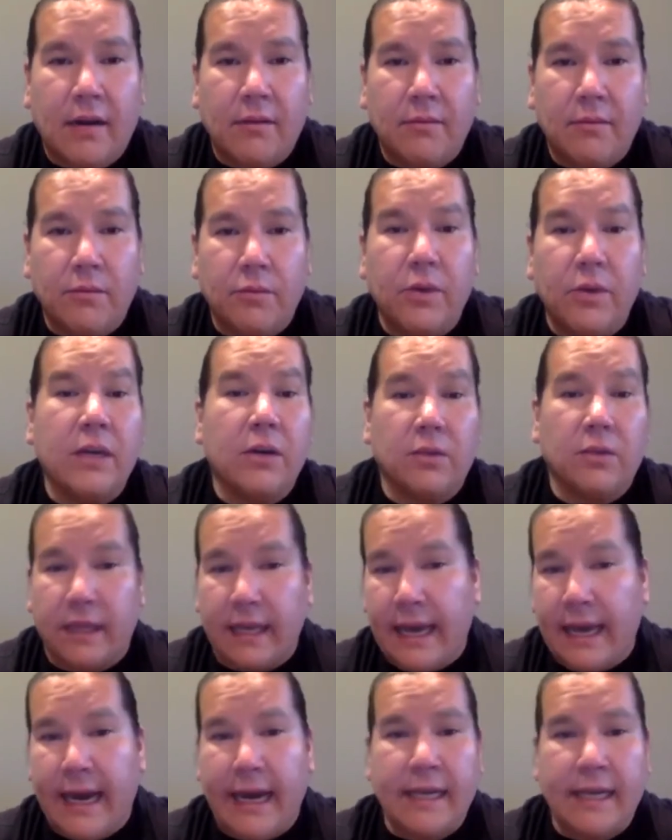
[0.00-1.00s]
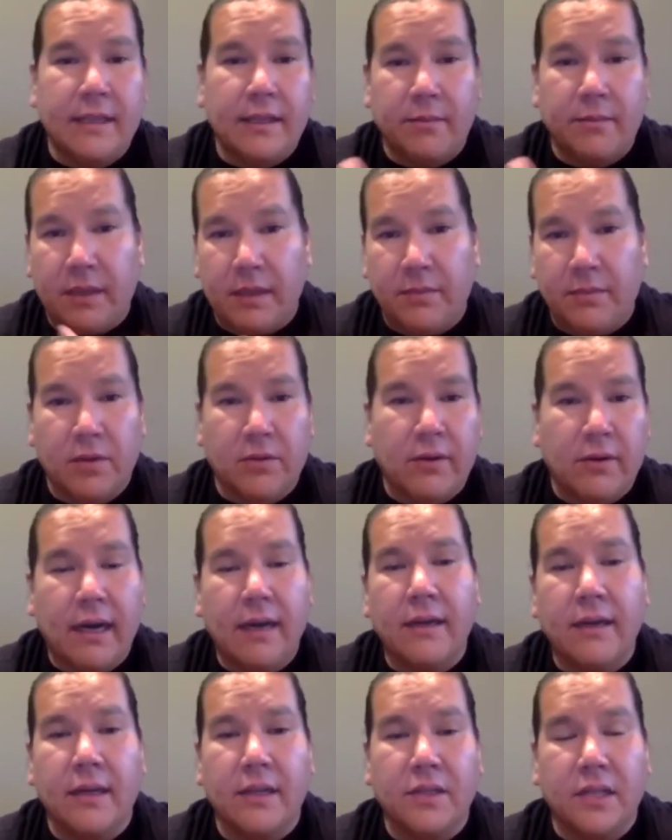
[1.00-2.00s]
we only had the people
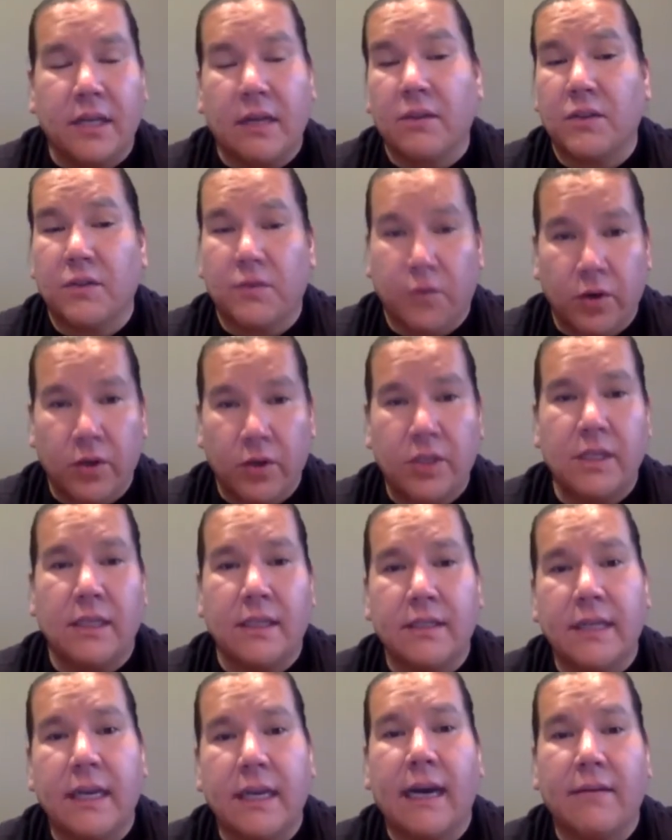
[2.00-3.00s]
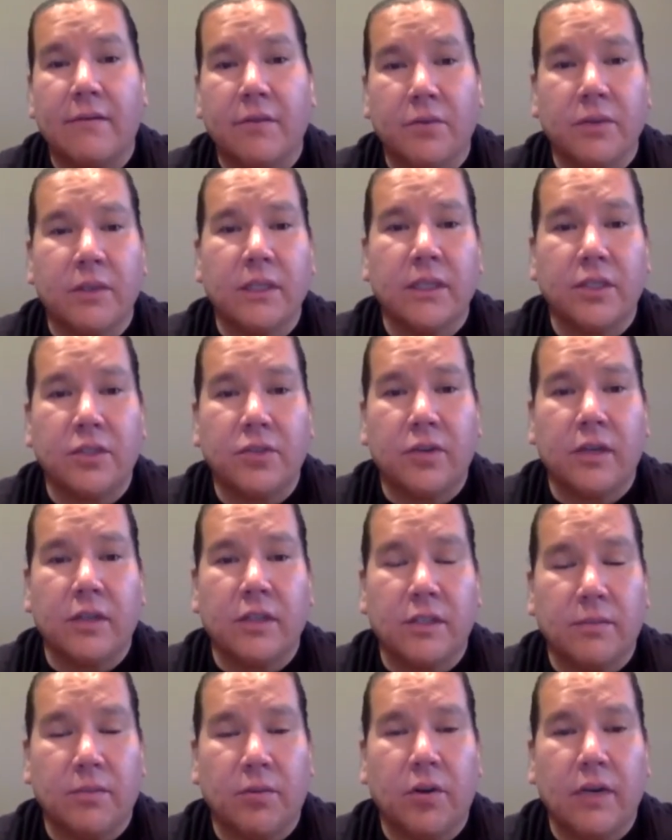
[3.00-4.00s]
around us, and I was fortunate to have a really strong
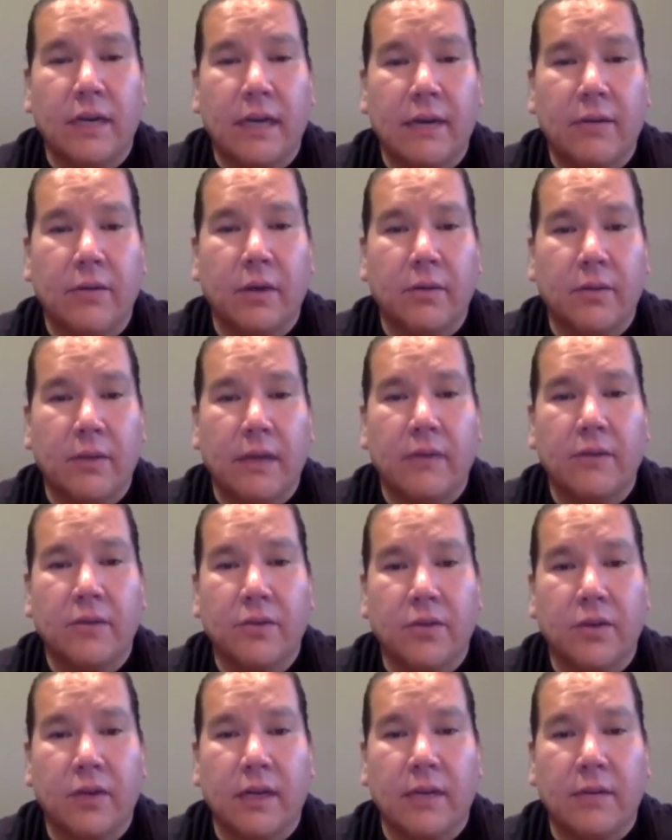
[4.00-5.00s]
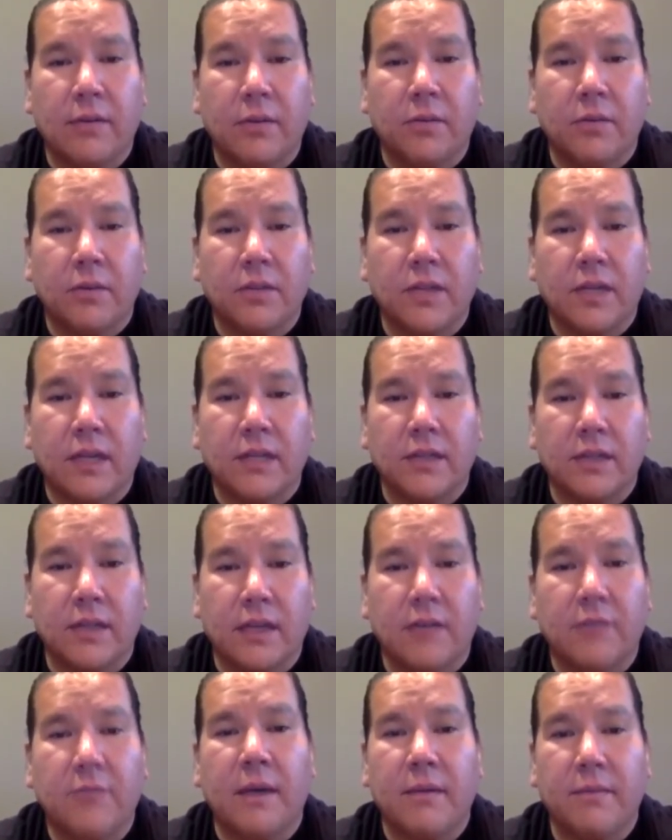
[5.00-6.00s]
support network when I was growing up in Wissahickon
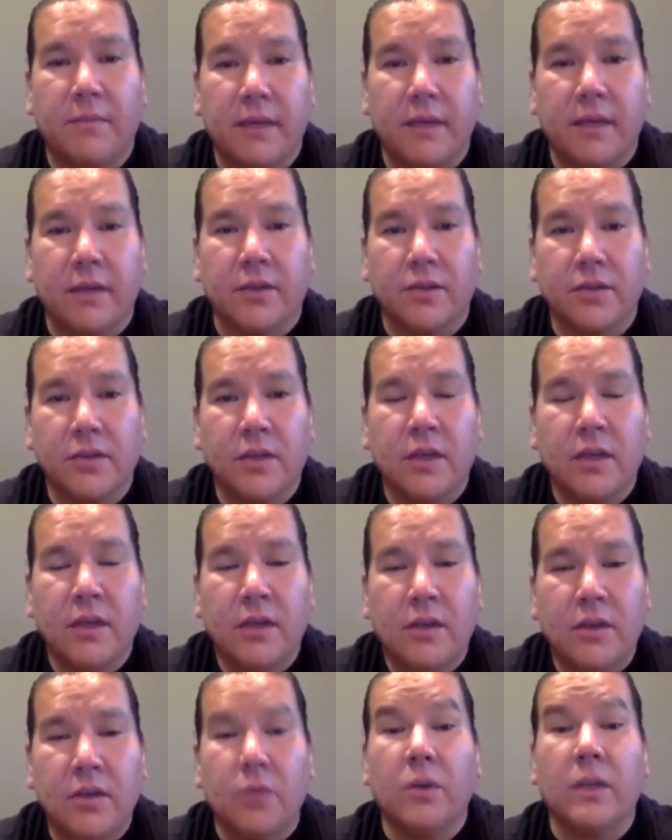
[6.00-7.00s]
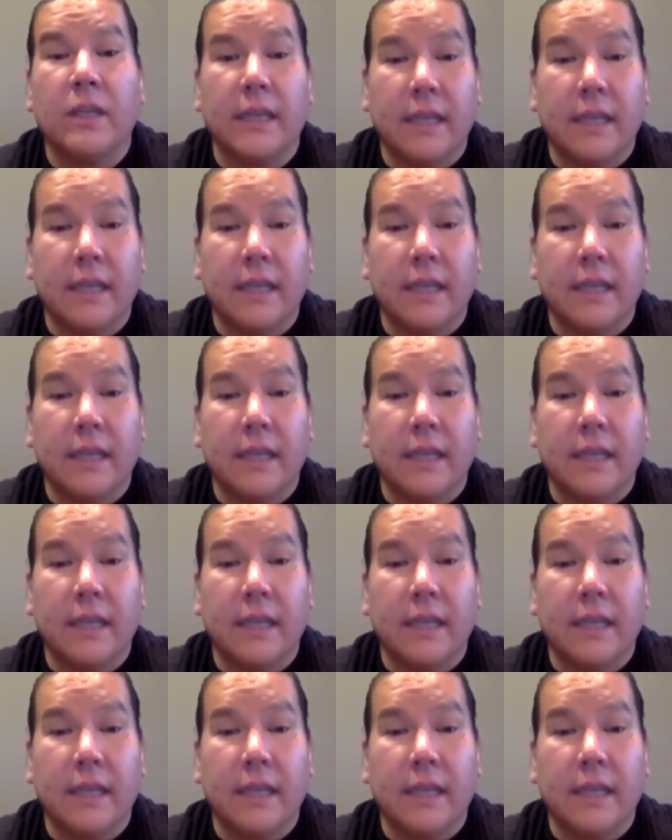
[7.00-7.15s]
of my peers who really